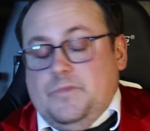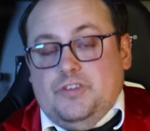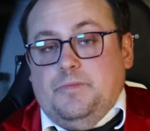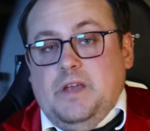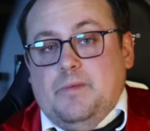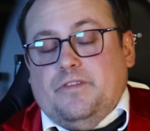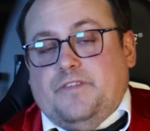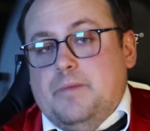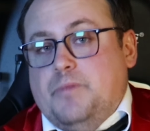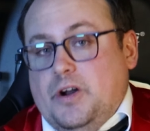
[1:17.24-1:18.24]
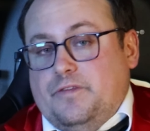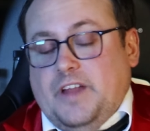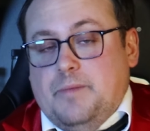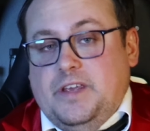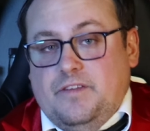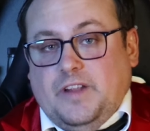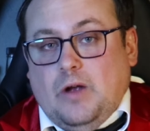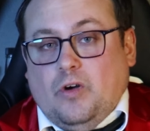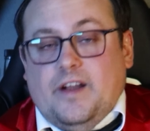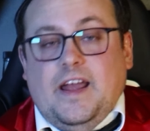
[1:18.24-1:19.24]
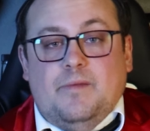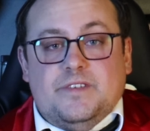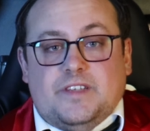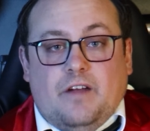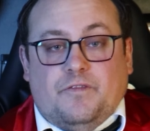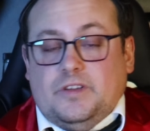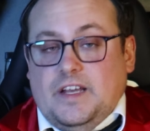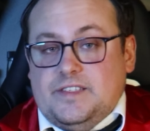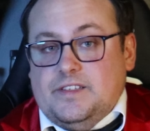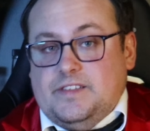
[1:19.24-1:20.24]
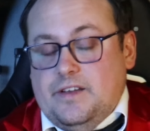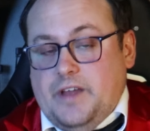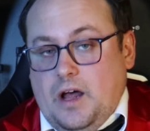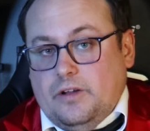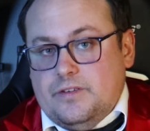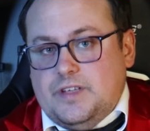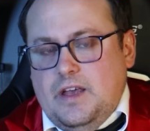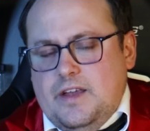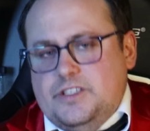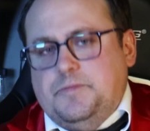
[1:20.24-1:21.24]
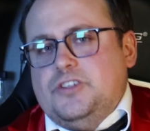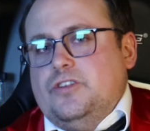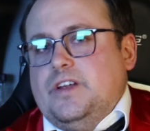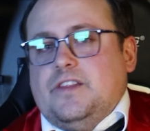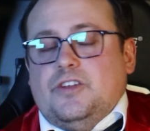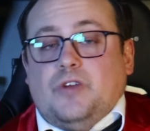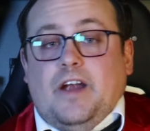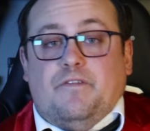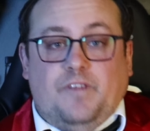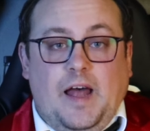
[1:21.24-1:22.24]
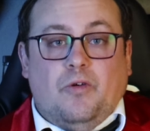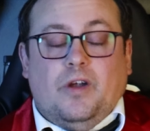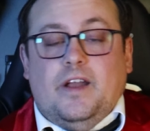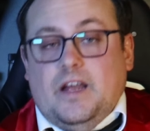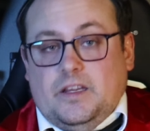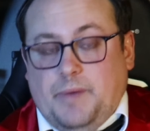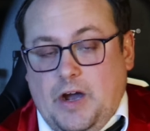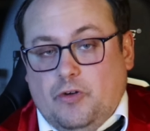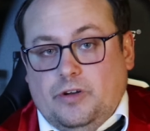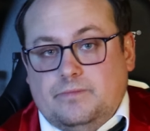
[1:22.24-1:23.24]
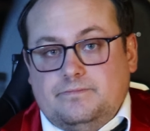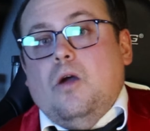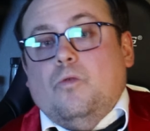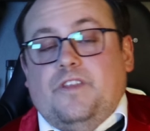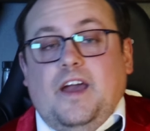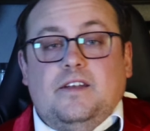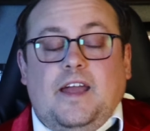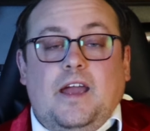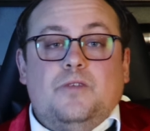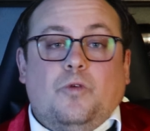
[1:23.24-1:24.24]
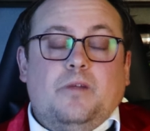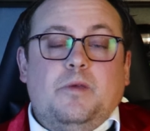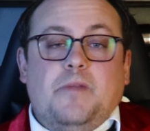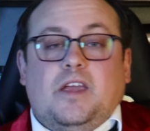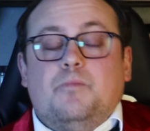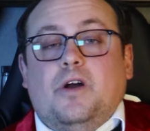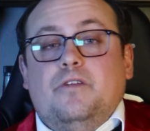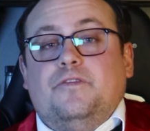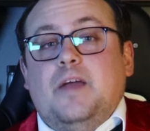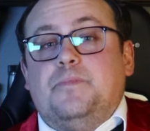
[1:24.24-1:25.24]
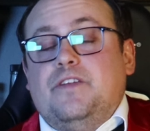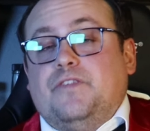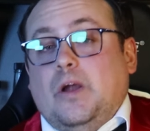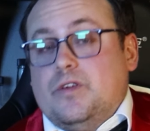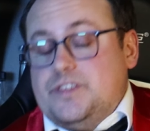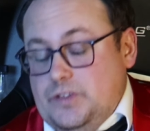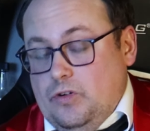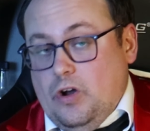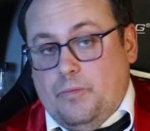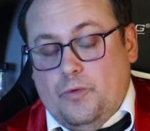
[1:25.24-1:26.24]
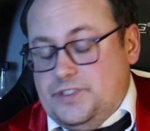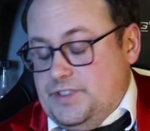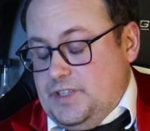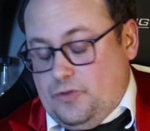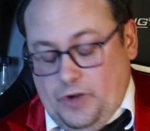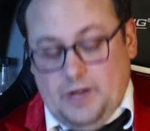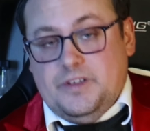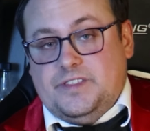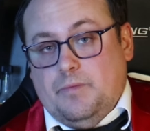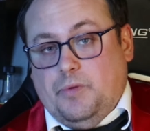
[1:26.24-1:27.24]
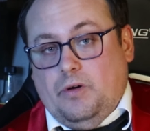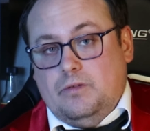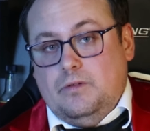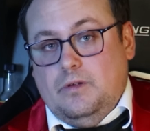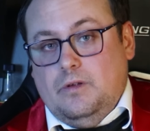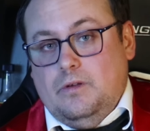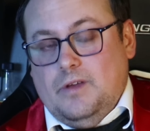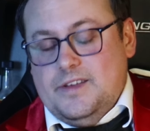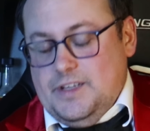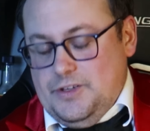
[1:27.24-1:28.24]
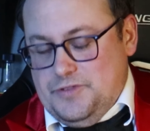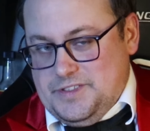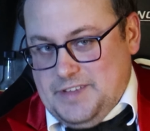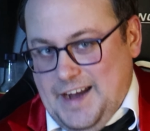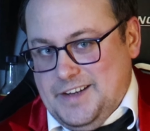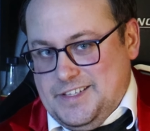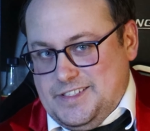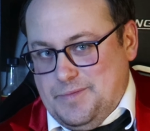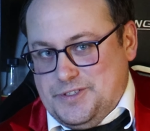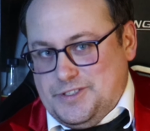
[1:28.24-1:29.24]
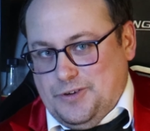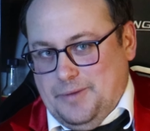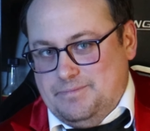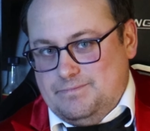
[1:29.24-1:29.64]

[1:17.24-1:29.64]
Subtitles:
You should be able to find butterfly pea flour on Amazon for less than $10, just be sure to get the dried flour and not the powder. With that in hand, we're going to be making butterfly pea flour syrup, which is incredibly simple, as in you just add it to simple syrup.